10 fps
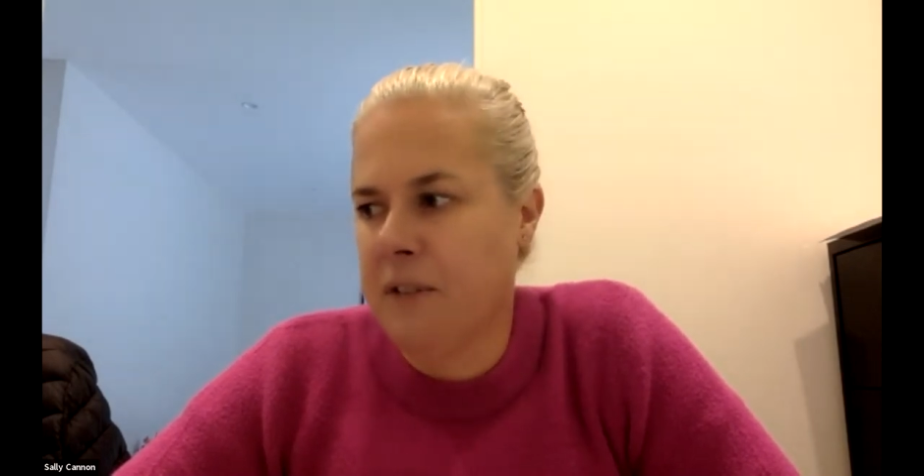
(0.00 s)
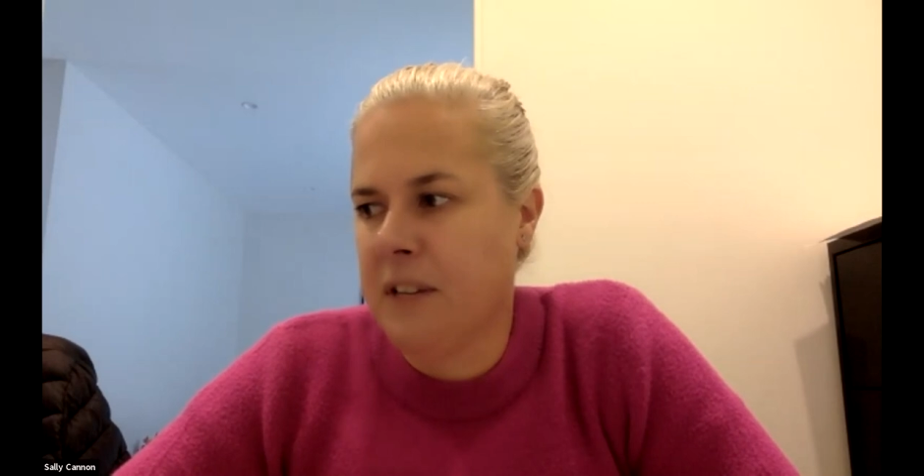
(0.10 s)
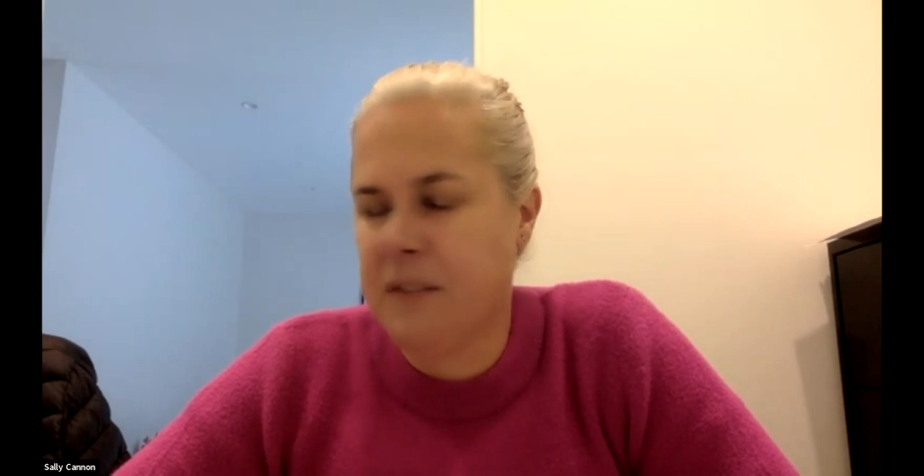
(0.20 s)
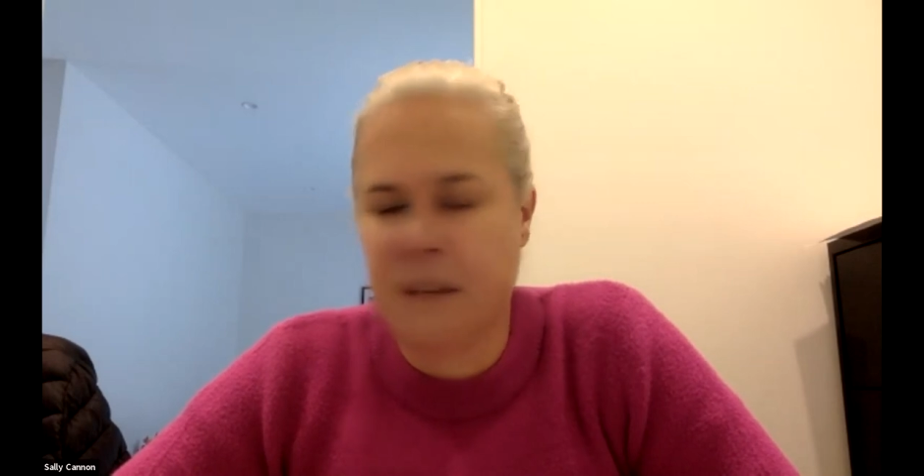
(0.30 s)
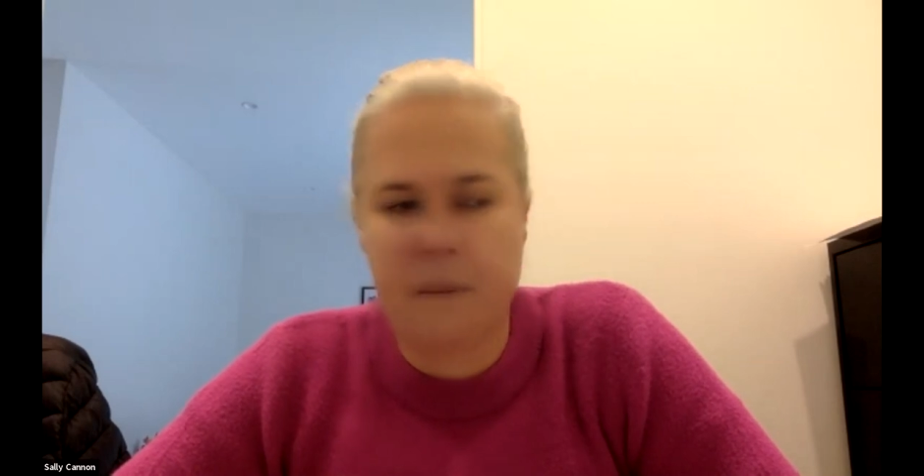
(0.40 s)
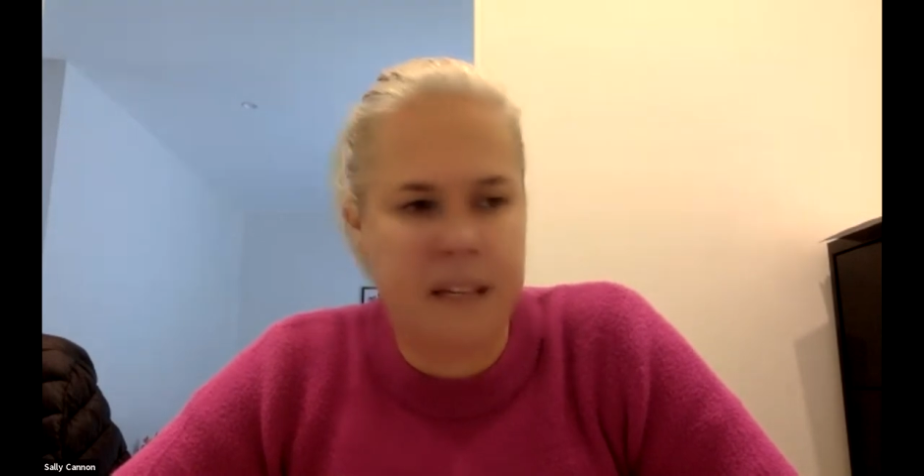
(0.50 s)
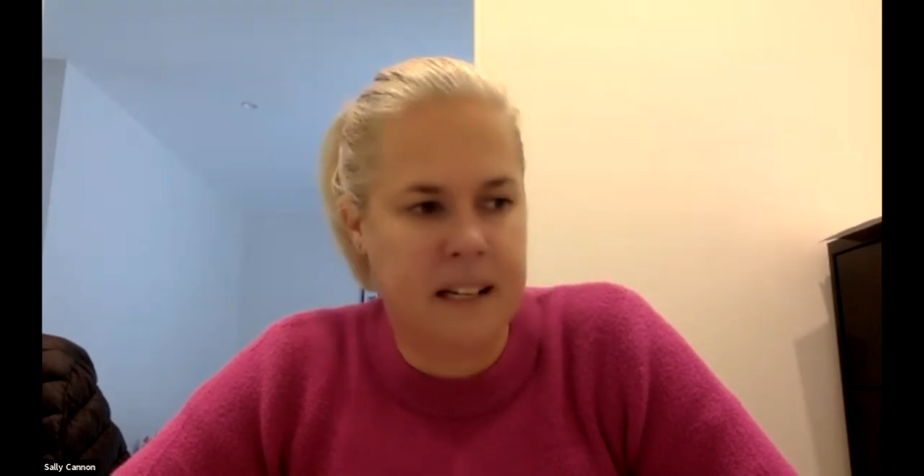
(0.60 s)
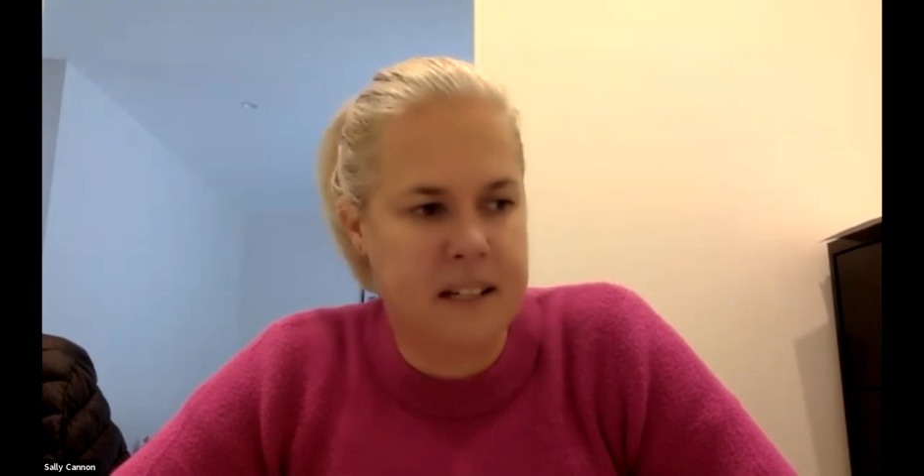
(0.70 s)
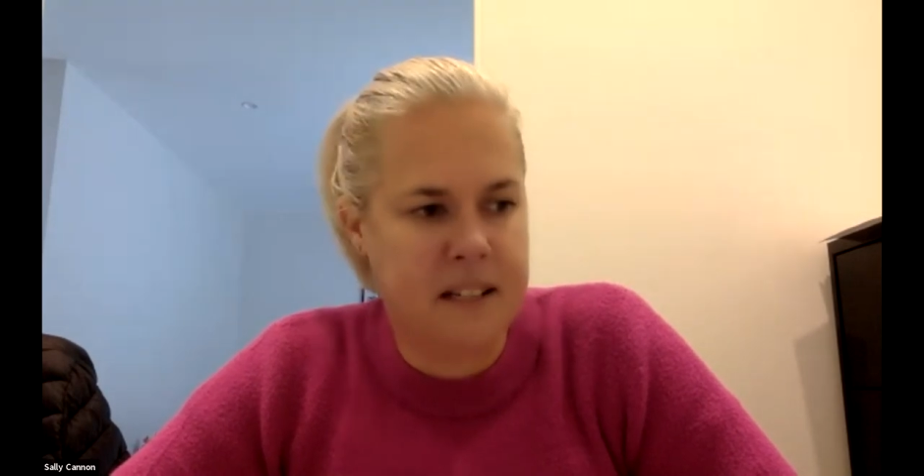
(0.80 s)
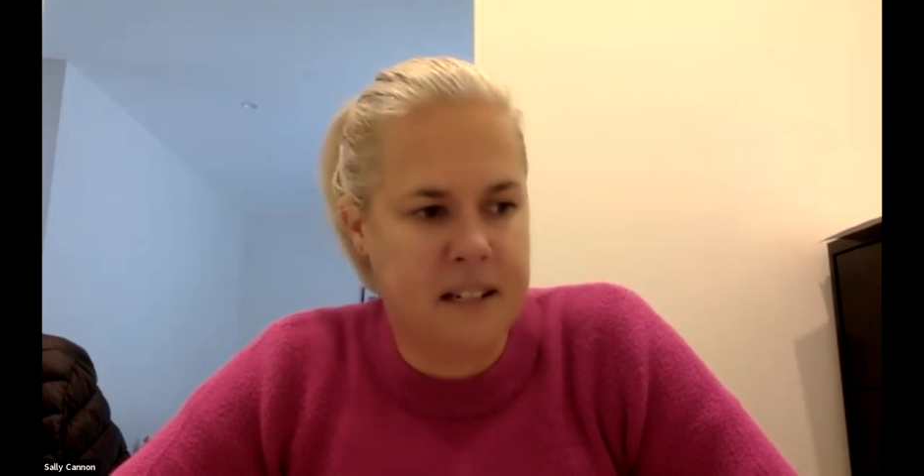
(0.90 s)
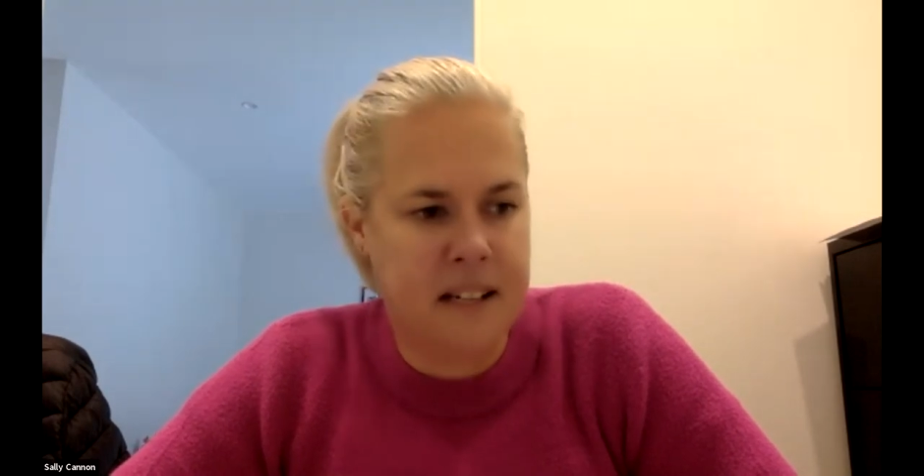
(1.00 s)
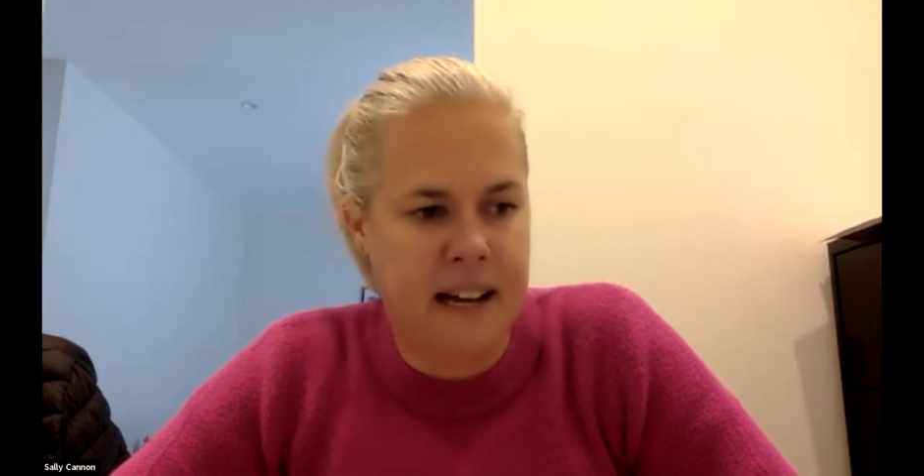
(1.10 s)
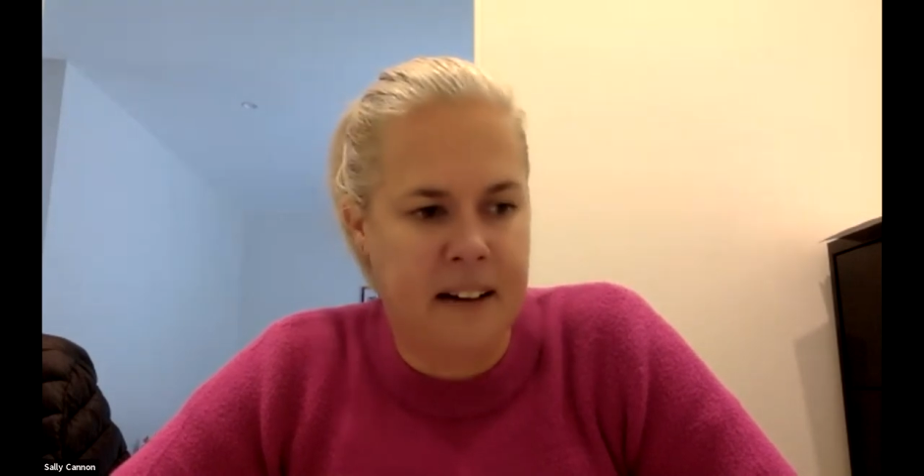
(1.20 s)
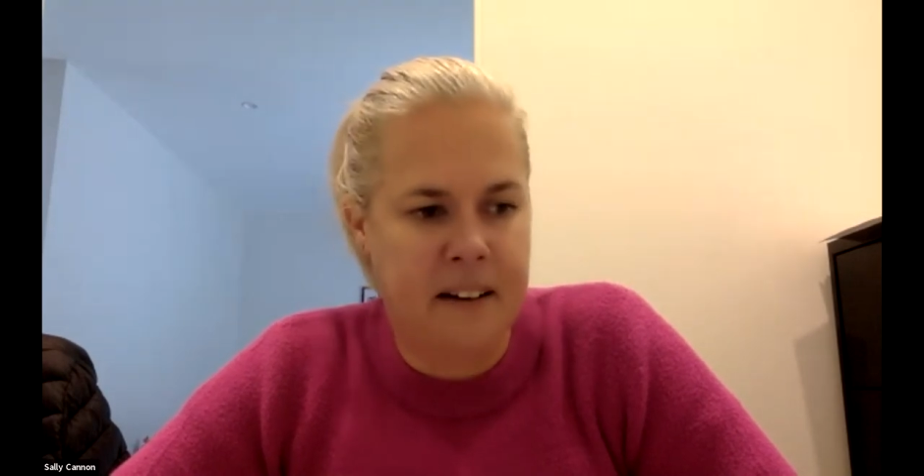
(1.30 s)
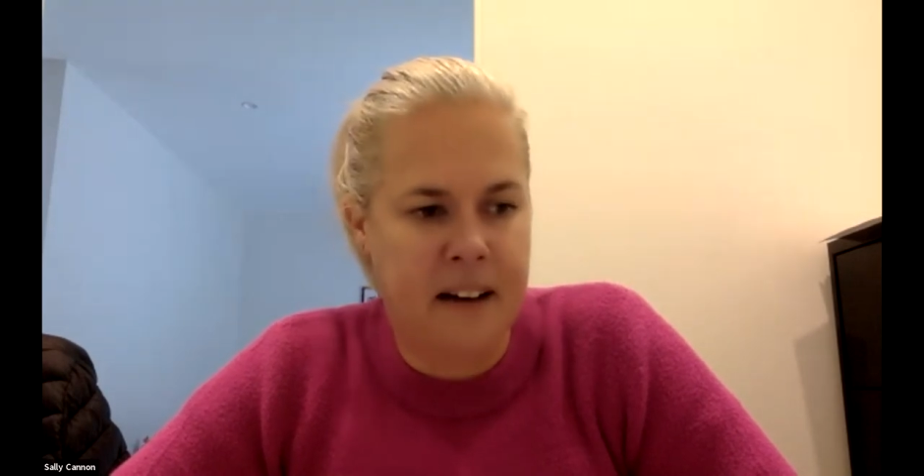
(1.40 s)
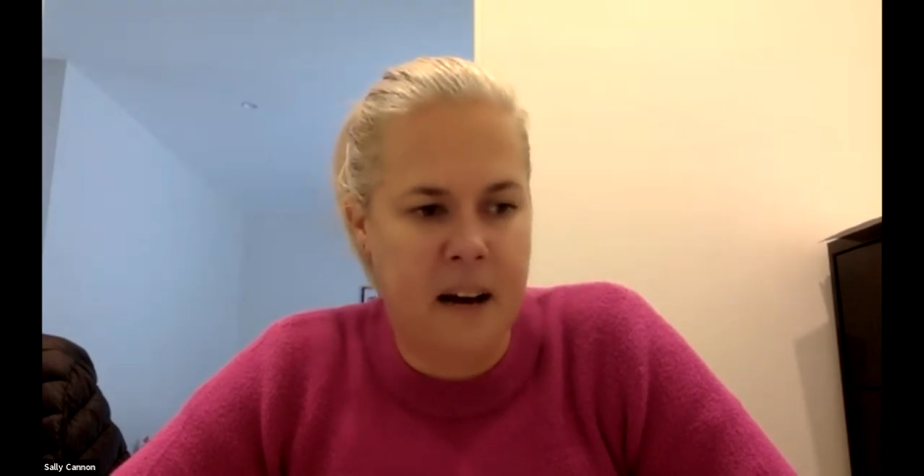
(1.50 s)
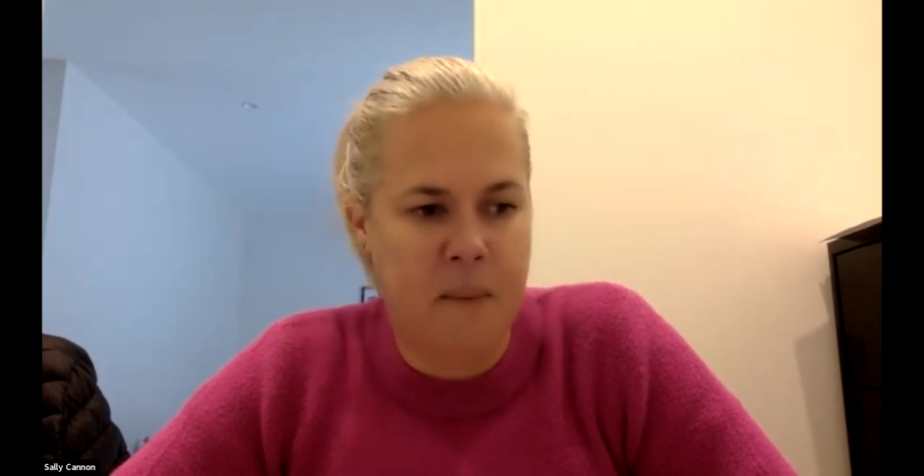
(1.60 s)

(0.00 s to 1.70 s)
if something gets sent out